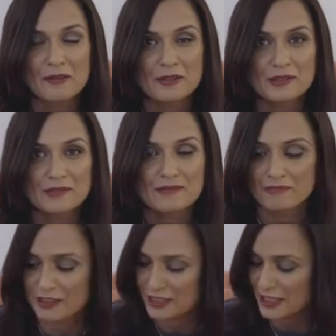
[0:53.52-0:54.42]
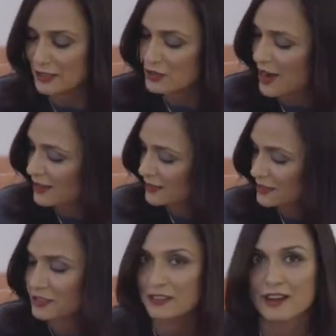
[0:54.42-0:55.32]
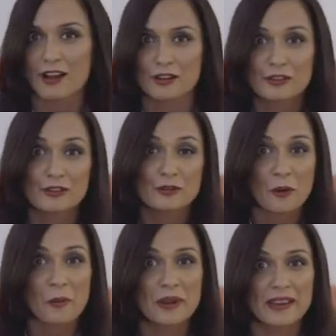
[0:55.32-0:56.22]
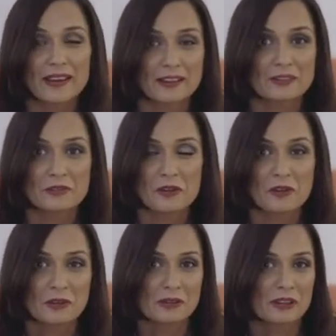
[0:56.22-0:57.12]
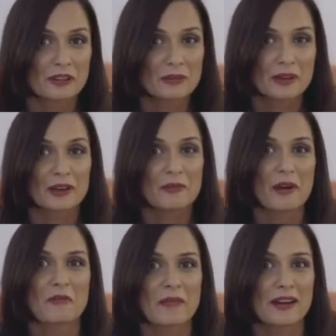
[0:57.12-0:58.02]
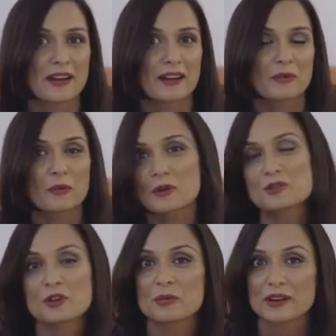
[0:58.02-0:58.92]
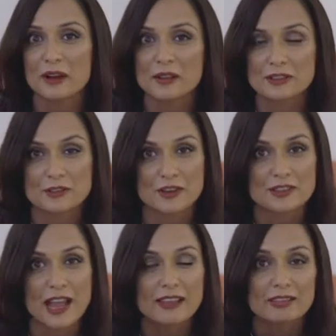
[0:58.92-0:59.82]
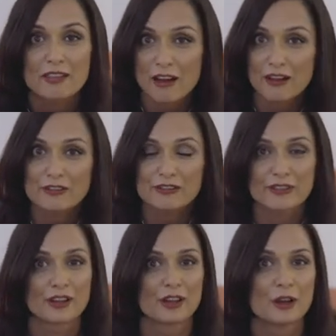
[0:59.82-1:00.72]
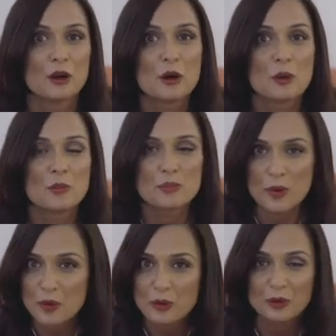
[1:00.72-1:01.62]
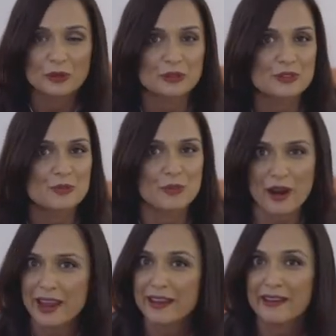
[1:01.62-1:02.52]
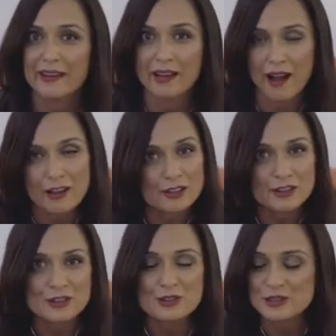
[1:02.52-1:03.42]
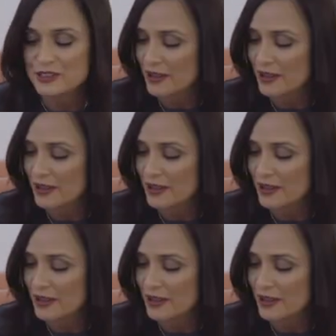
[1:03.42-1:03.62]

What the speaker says: was really attracted to the color. If you know me and you know a little bit about my wardrobe and how I like to dress, I love bold, bright colors.